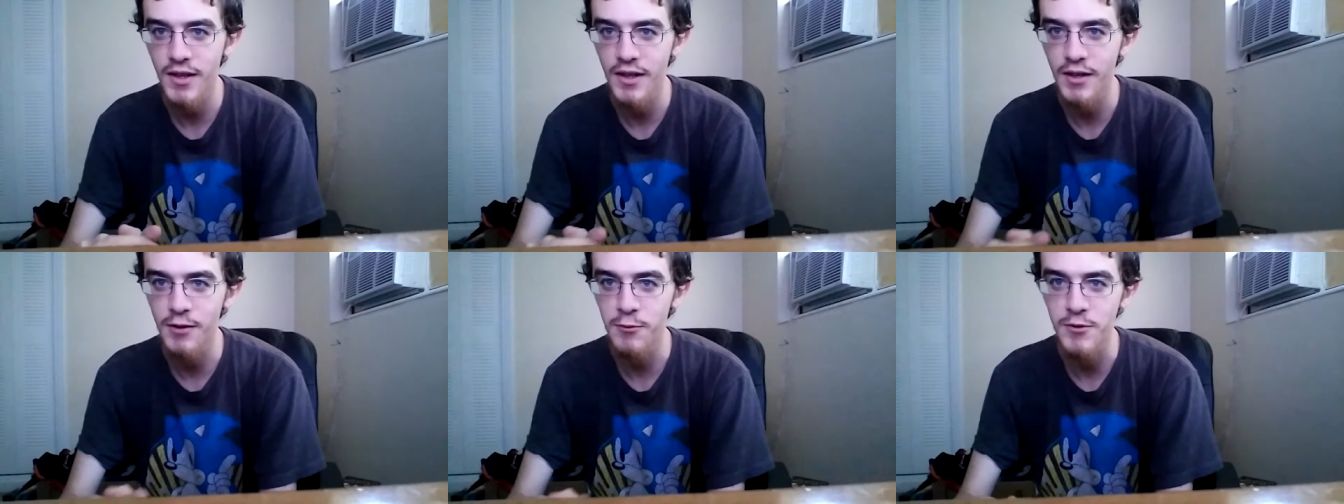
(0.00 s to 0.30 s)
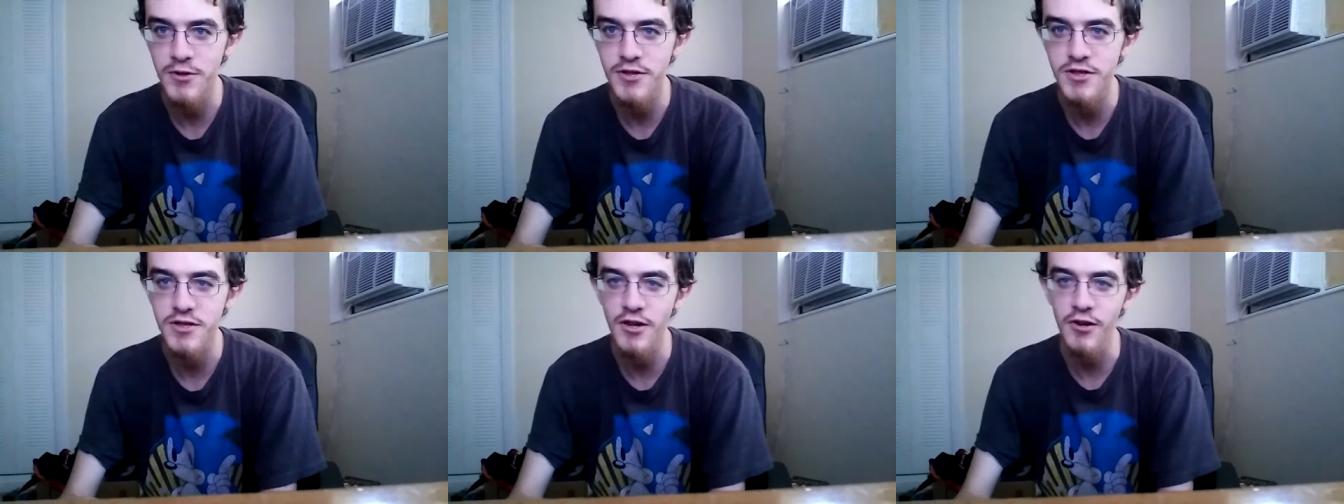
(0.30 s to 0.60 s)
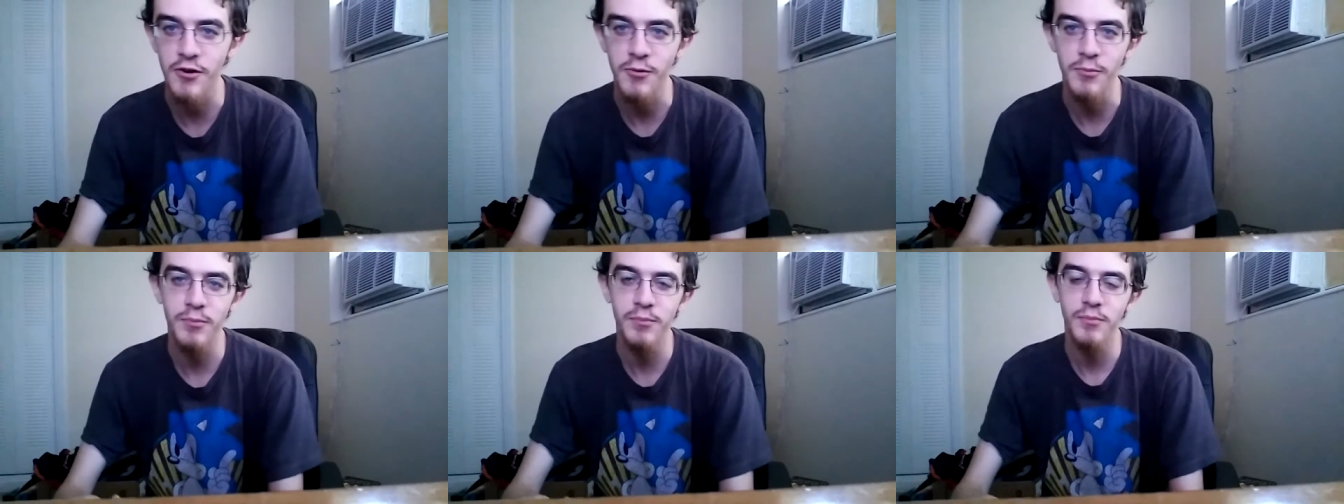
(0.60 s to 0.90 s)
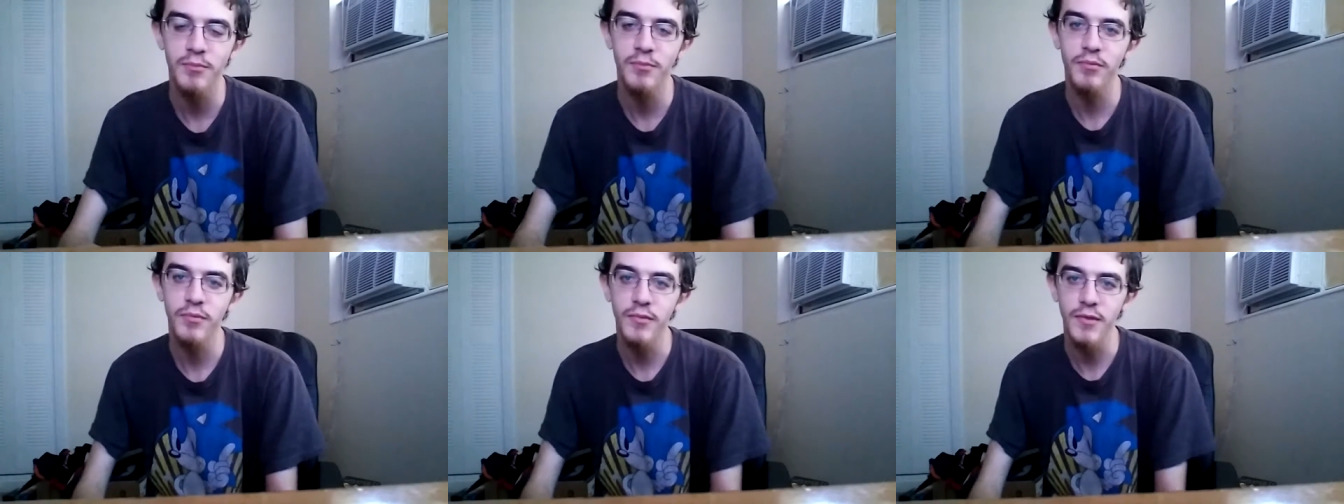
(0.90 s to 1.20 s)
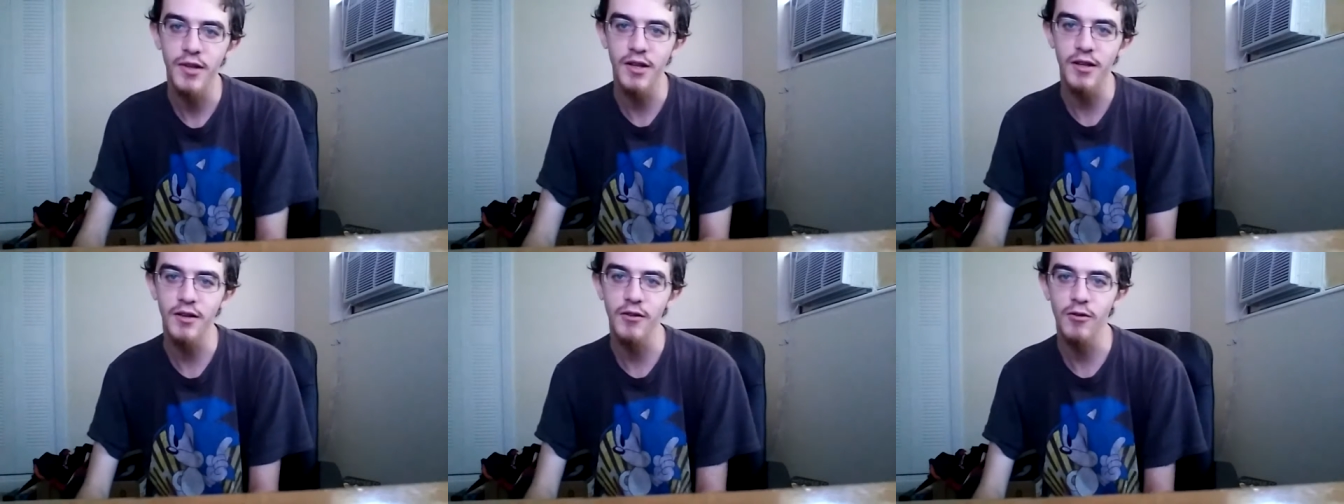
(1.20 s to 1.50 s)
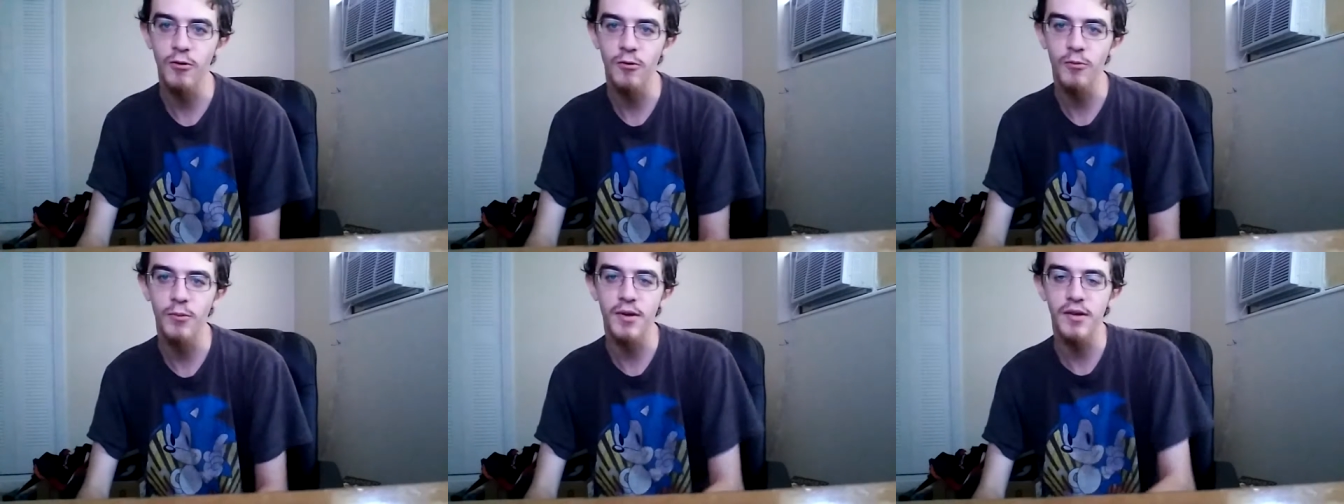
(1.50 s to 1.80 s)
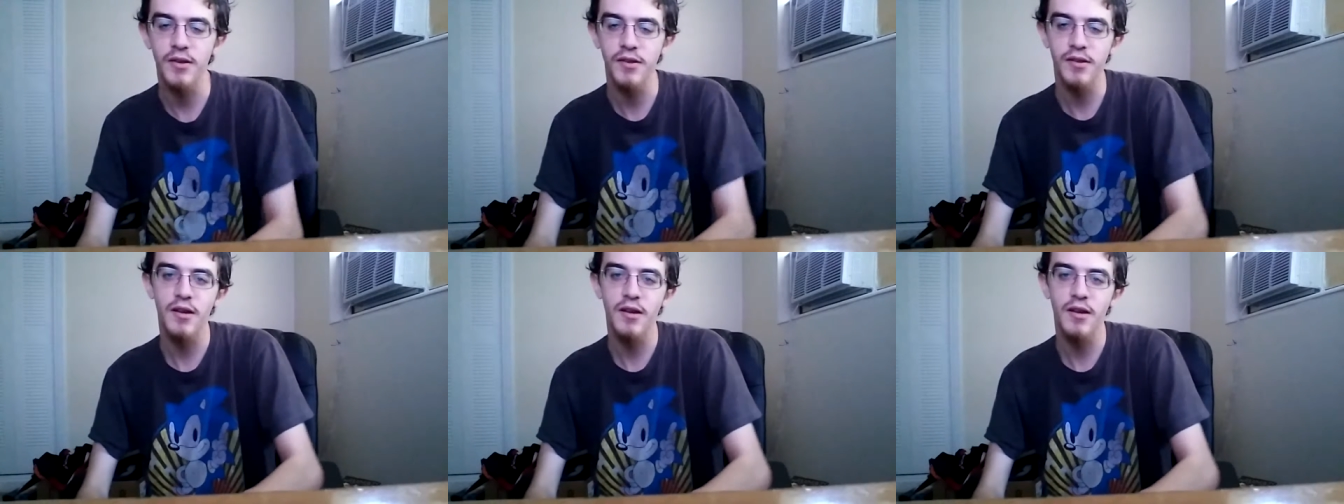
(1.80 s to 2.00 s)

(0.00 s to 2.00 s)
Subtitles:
it was soap that you were with,